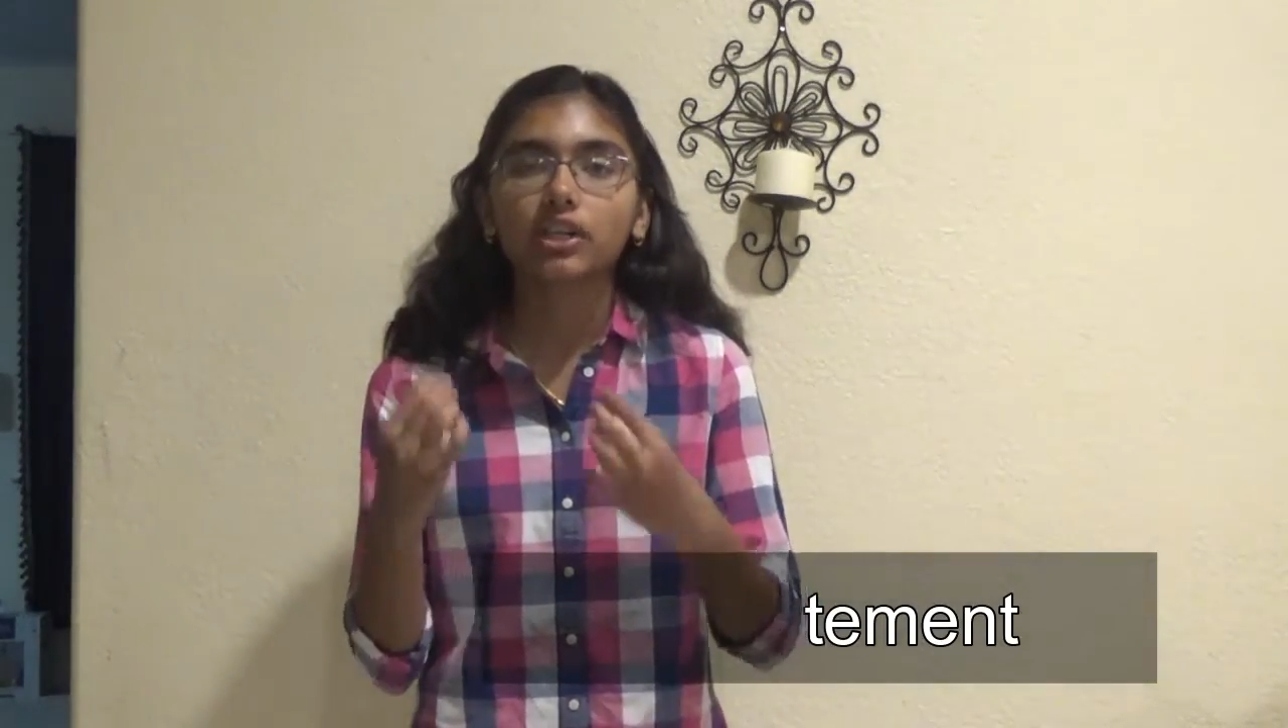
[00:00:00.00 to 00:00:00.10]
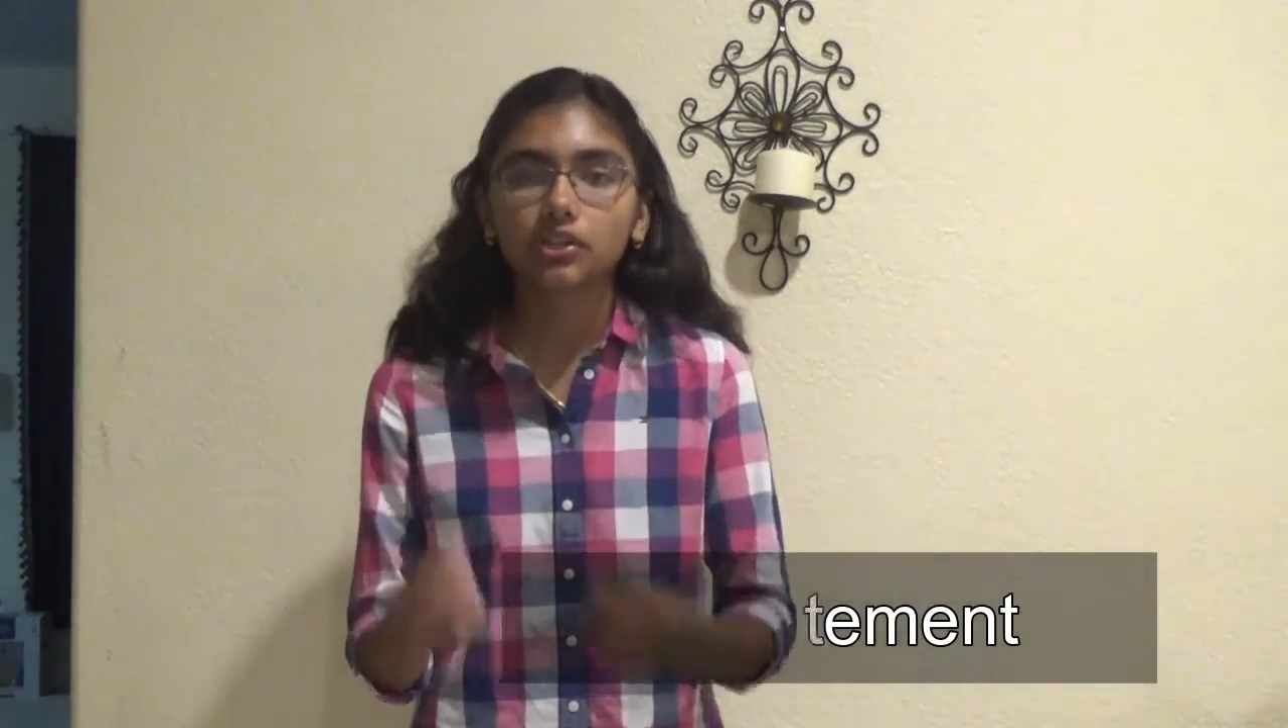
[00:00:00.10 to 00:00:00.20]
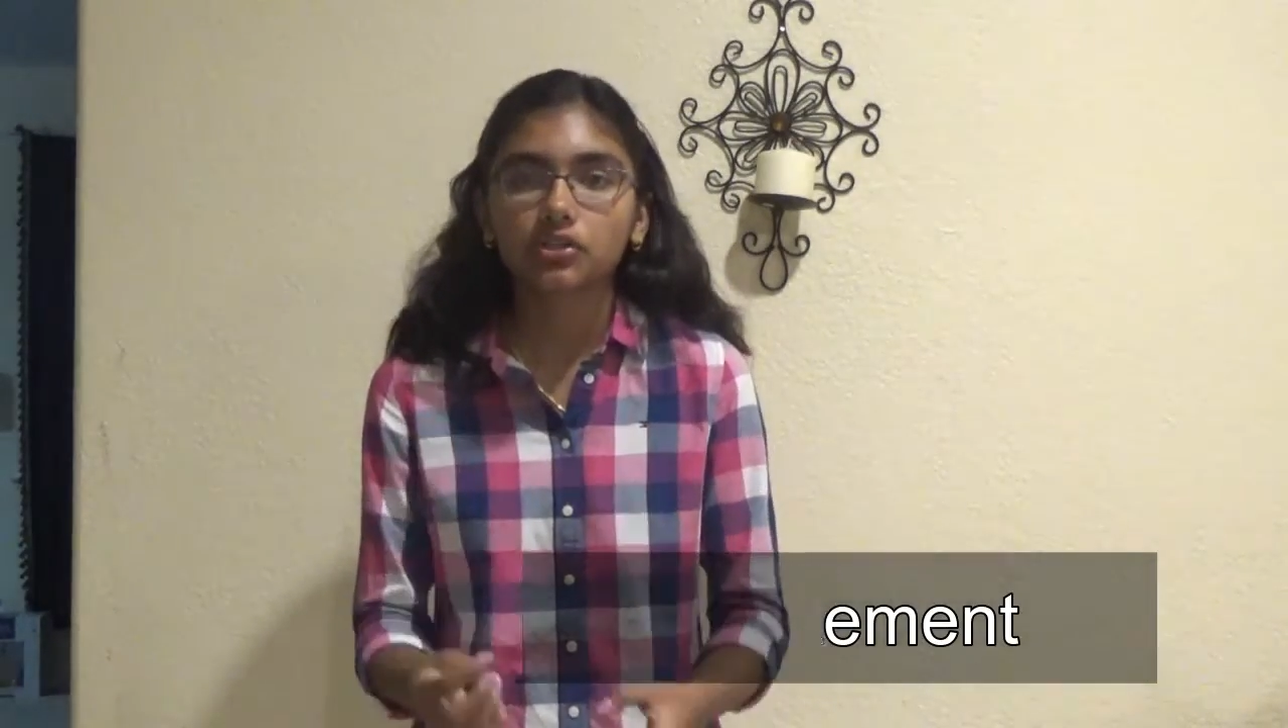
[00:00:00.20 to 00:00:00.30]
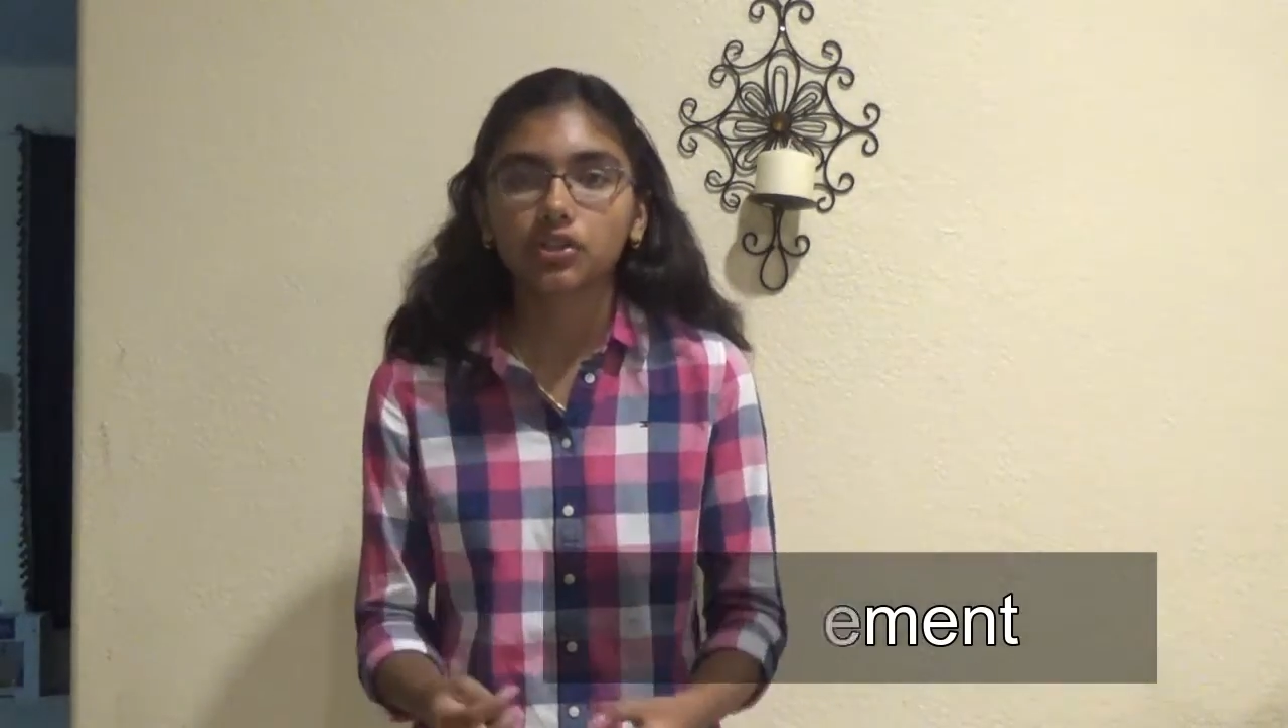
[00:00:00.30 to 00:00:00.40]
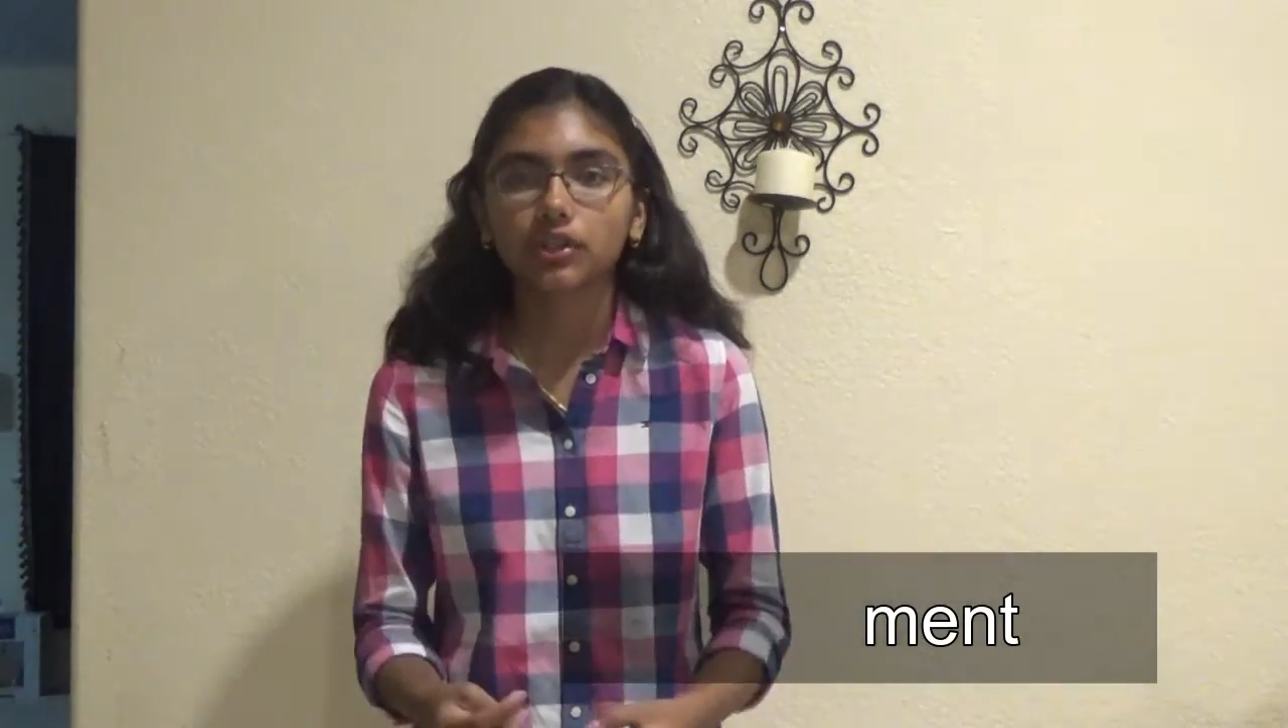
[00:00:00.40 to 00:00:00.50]

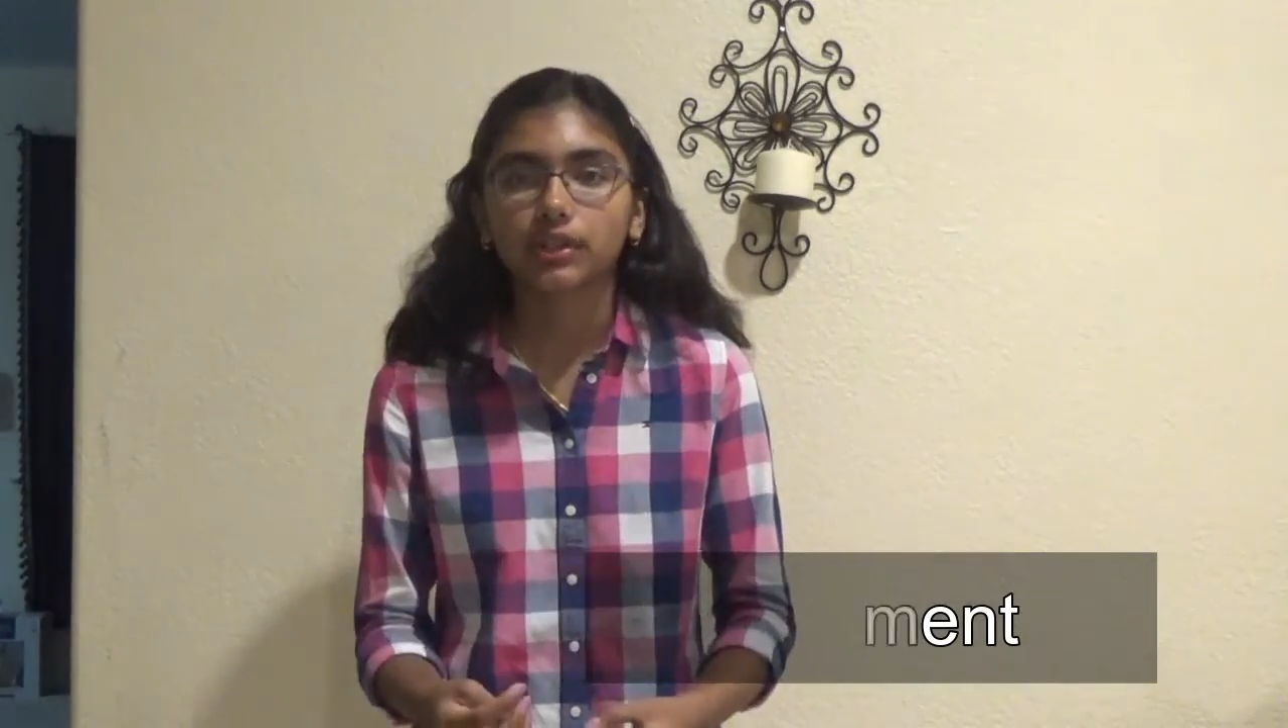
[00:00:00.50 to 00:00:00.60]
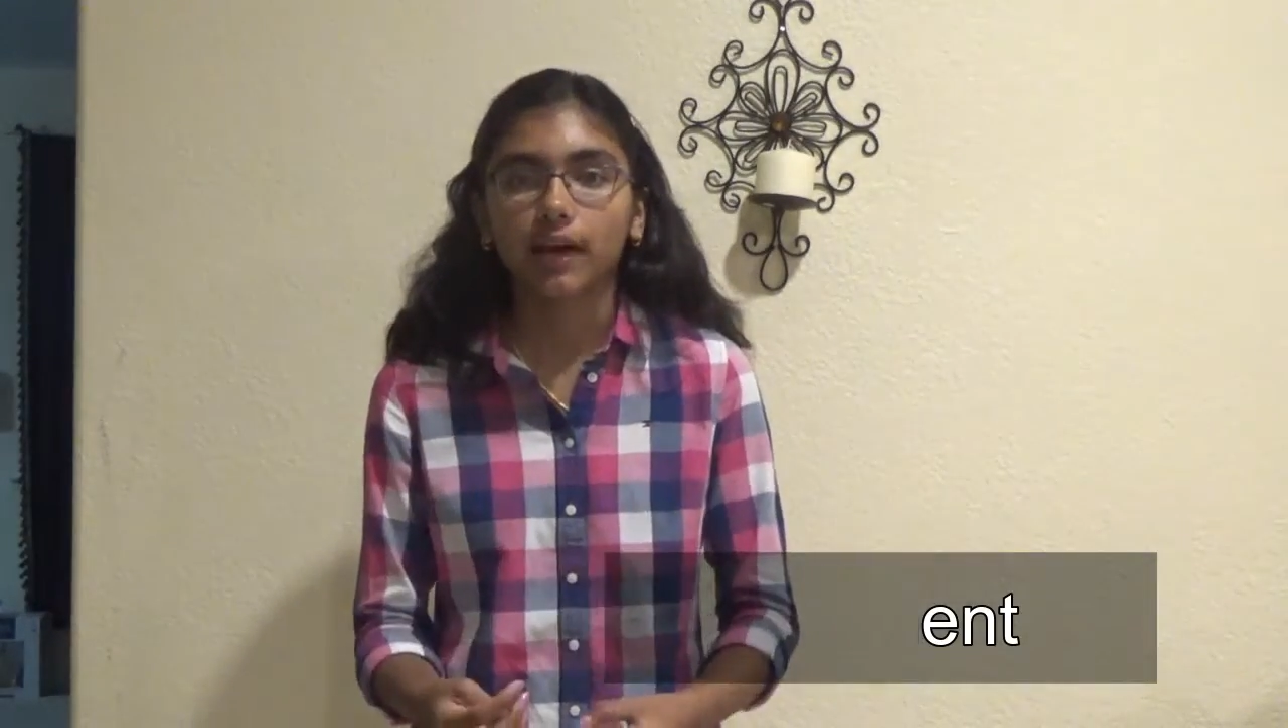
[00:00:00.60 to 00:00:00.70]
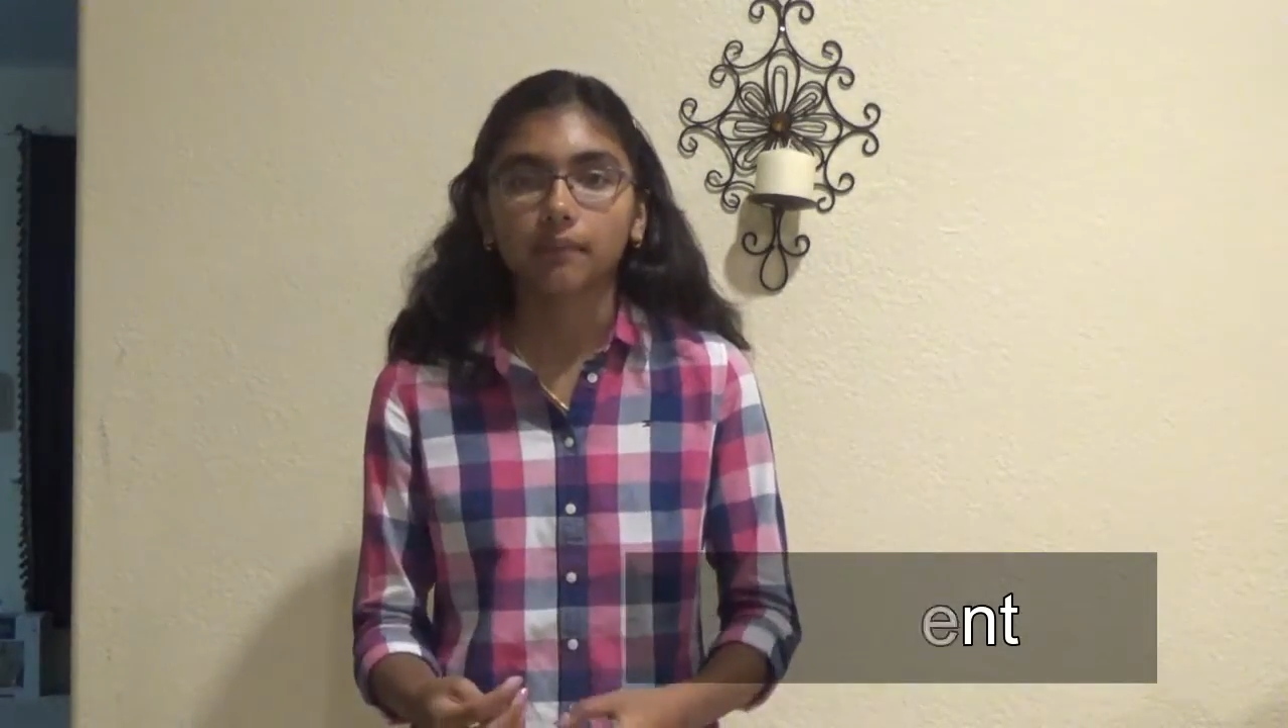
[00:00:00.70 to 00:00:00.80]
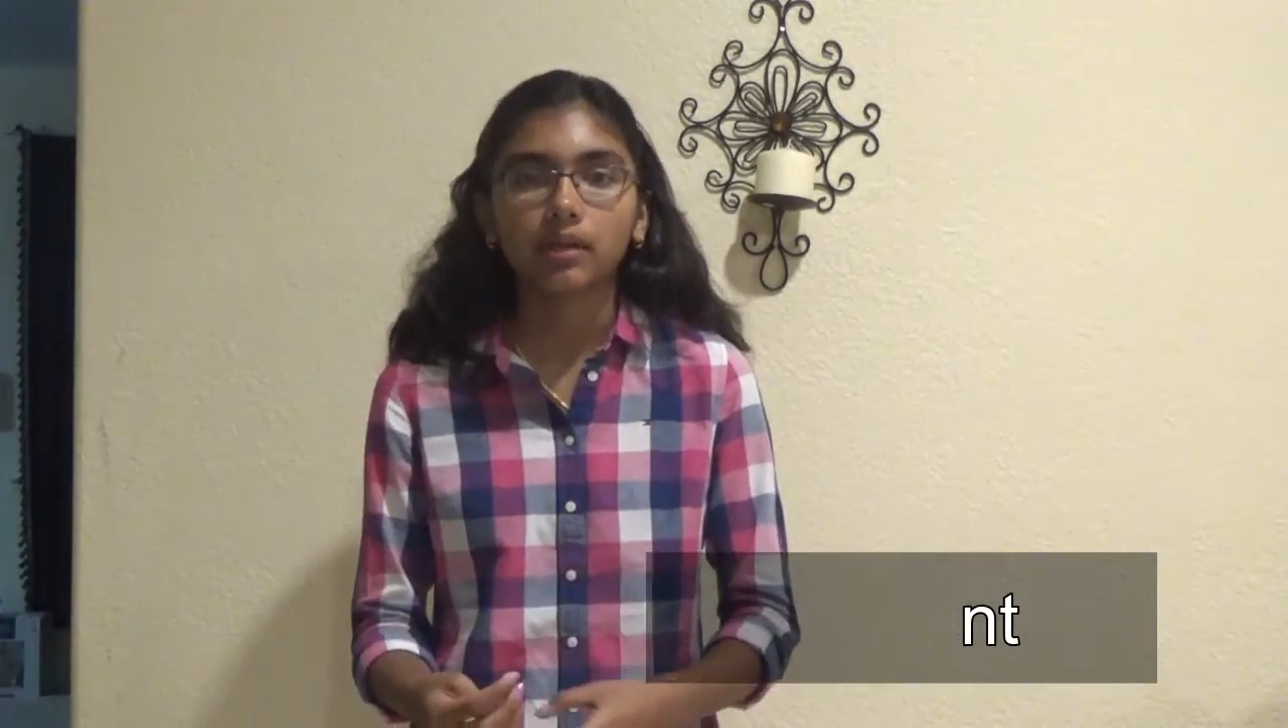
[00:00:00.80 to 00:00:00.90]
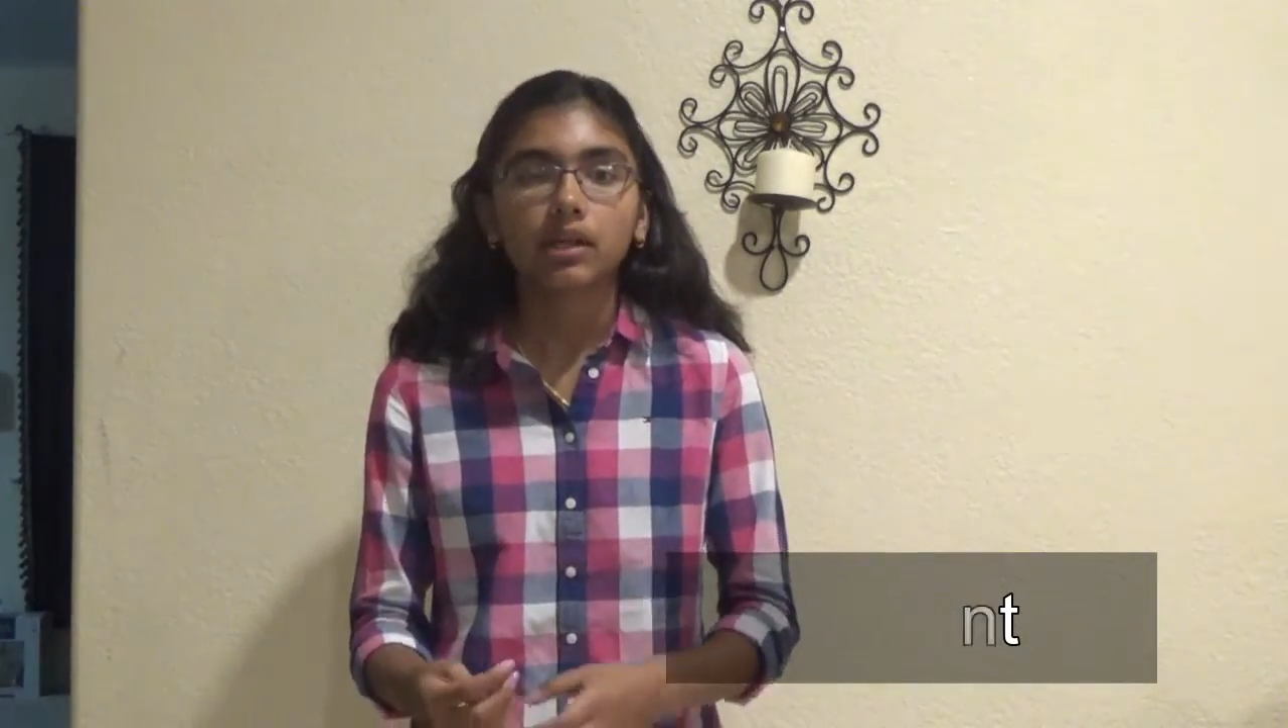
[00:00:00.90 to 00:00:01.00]
understood them.